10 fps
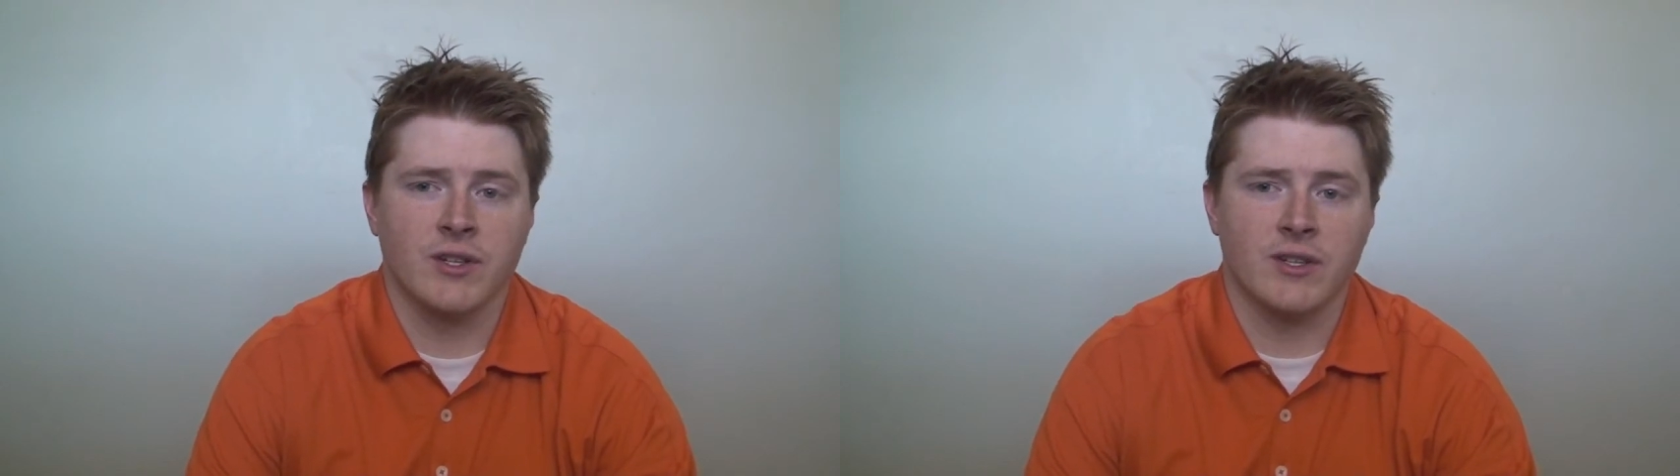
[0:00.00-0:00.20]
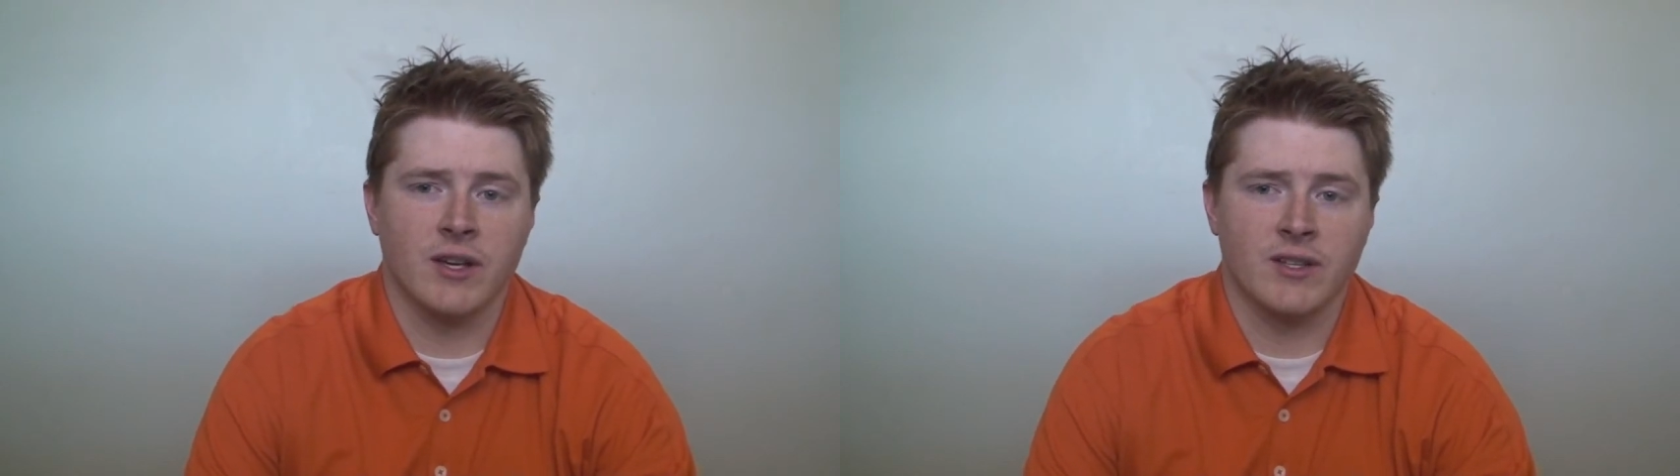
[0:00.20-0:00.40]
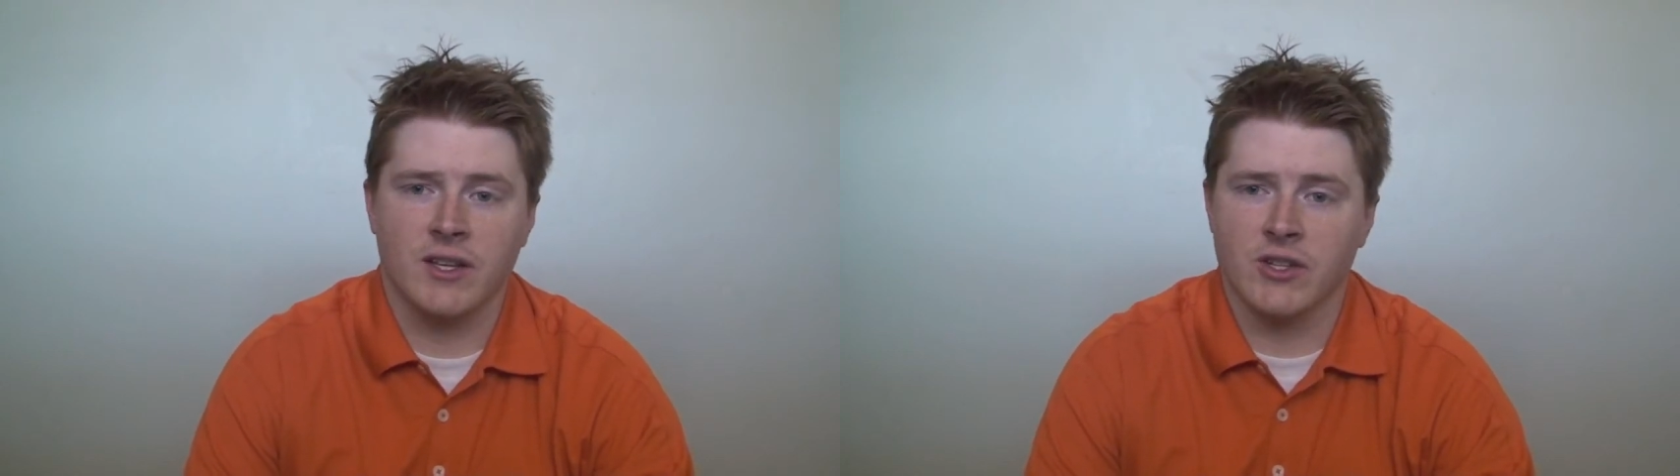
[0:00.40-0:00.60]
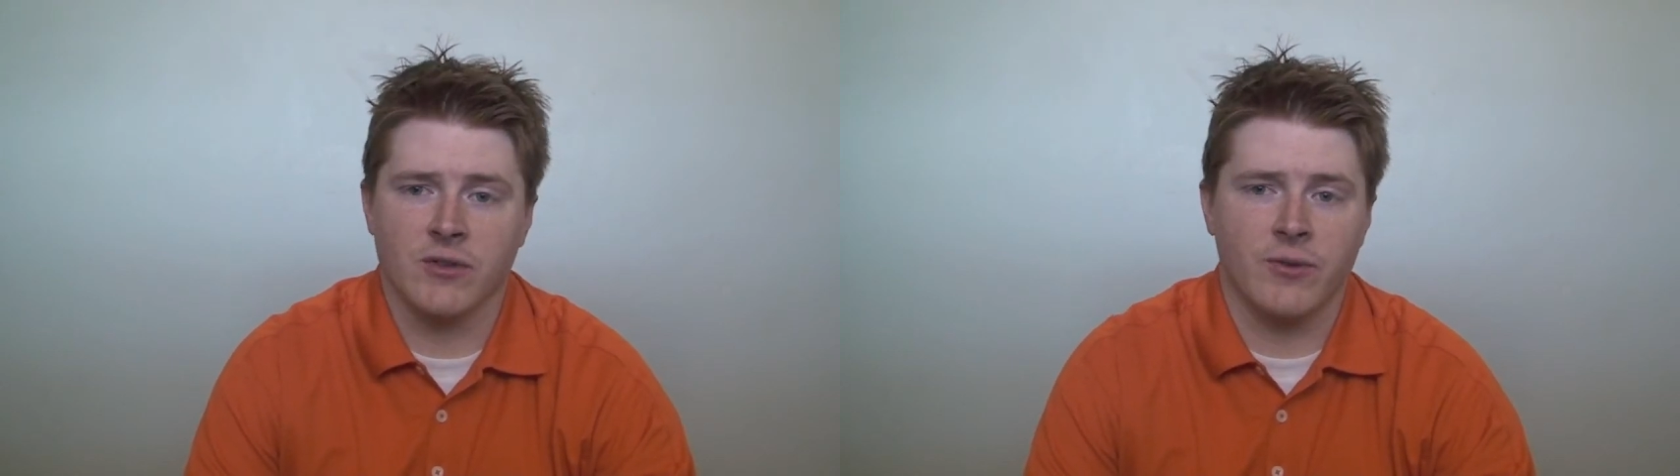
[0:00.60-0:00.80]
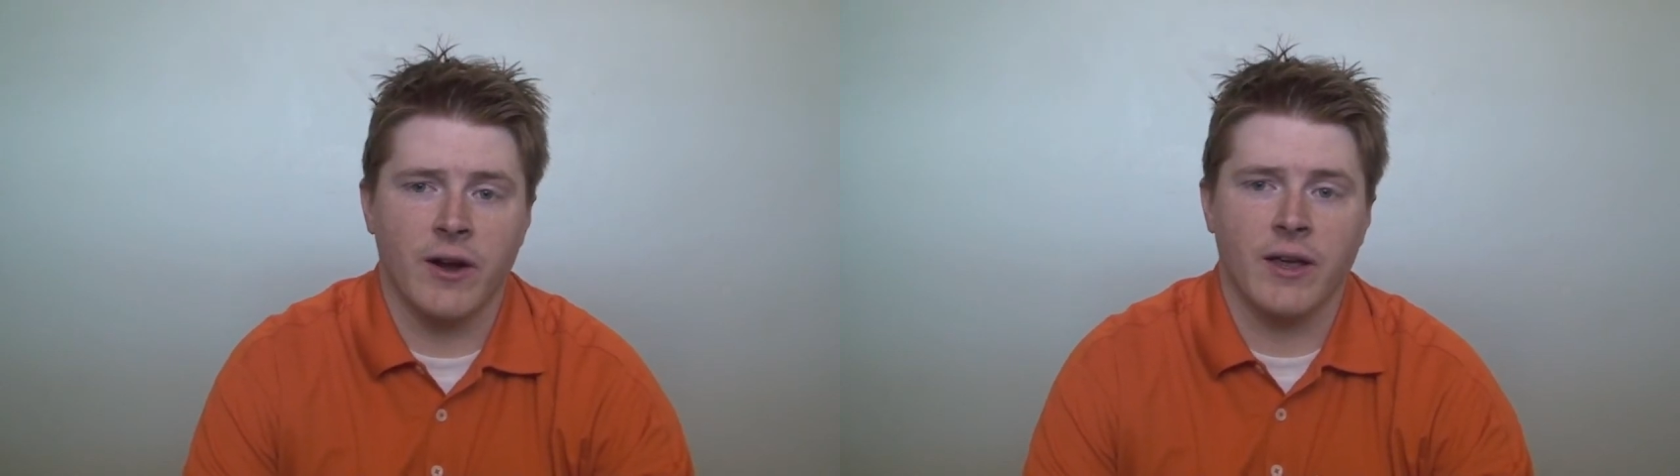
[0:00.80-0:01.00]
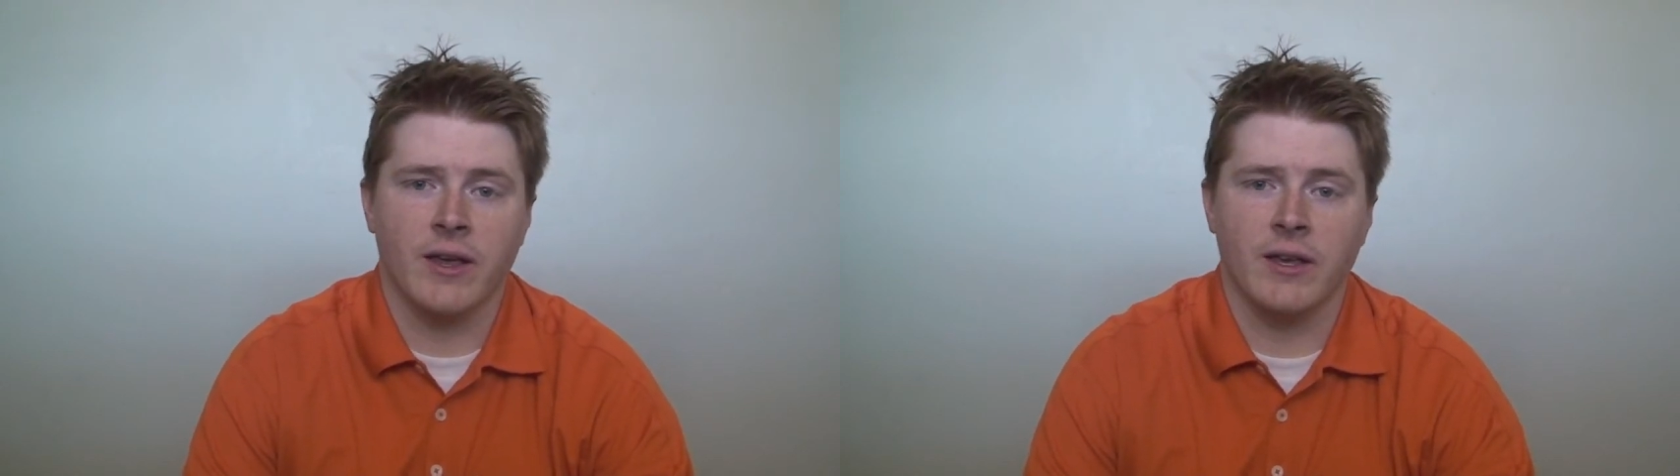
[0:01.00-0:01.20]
He's schizophrenic.